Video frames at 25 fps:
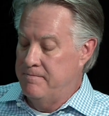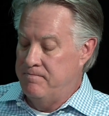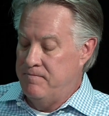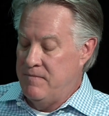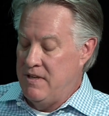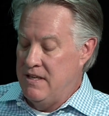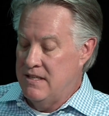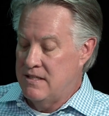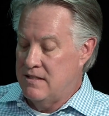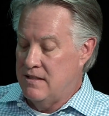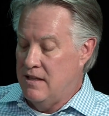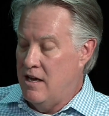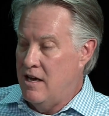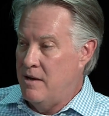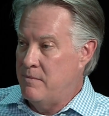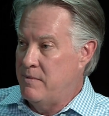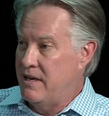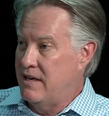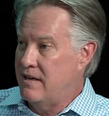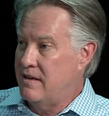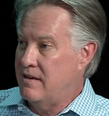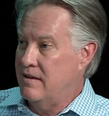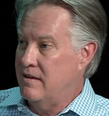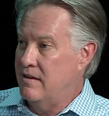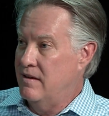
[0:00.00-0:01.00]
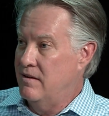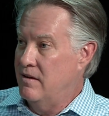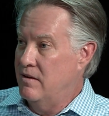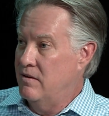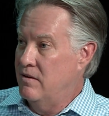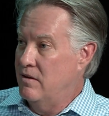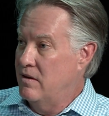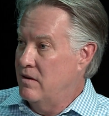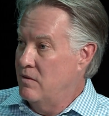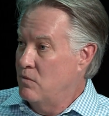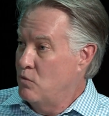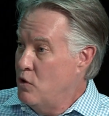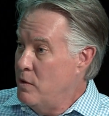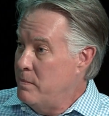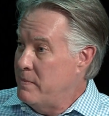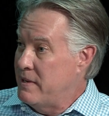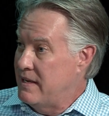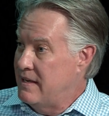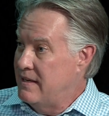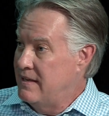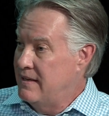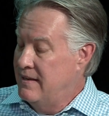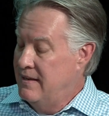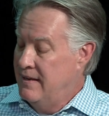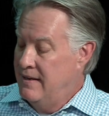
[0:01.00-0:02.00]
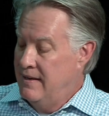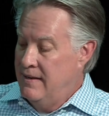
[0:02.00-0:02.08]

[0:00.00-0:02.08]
Islamic woman